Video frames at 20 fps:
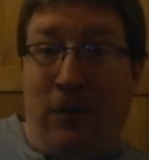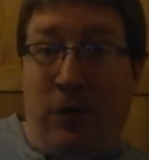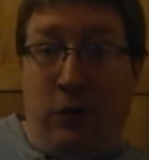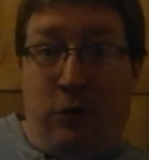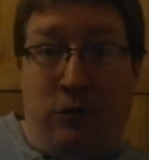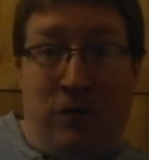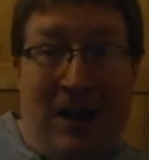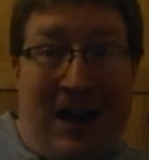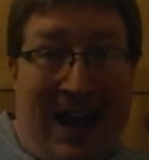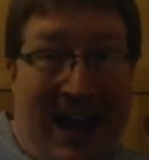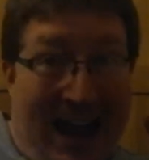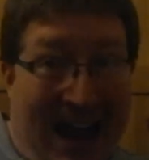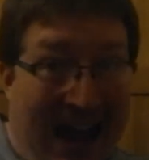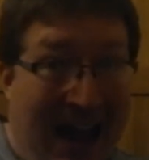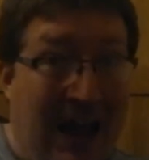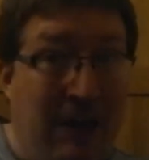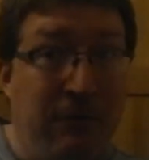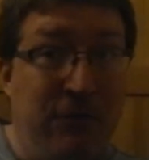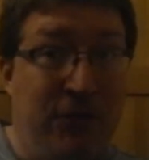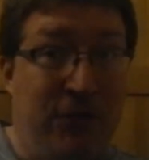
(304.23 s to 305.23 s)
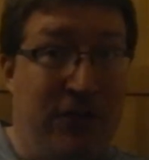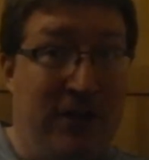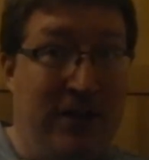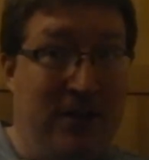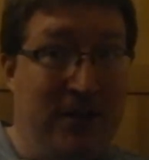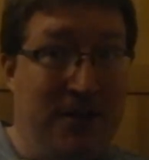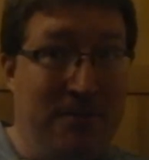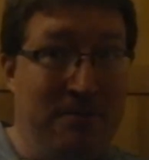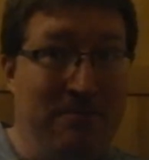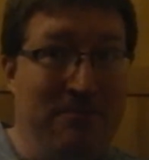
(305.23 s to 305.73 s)
you have seen
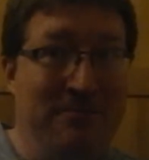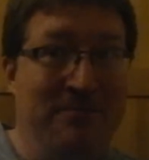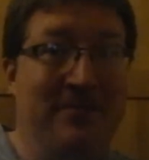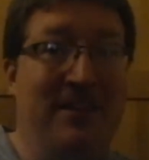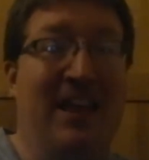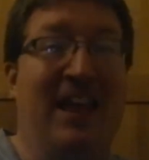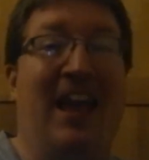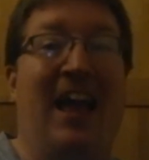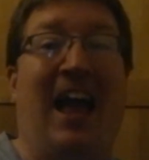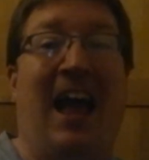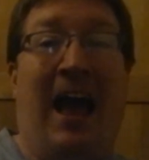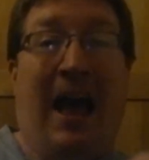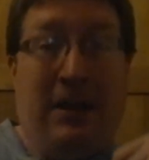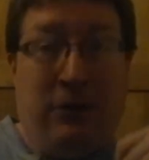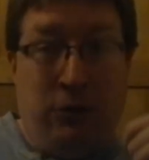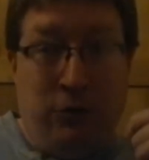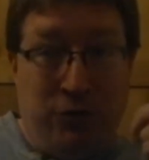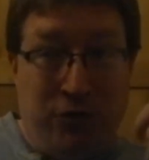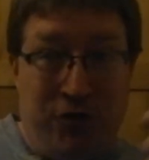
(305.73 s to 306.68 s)
them and you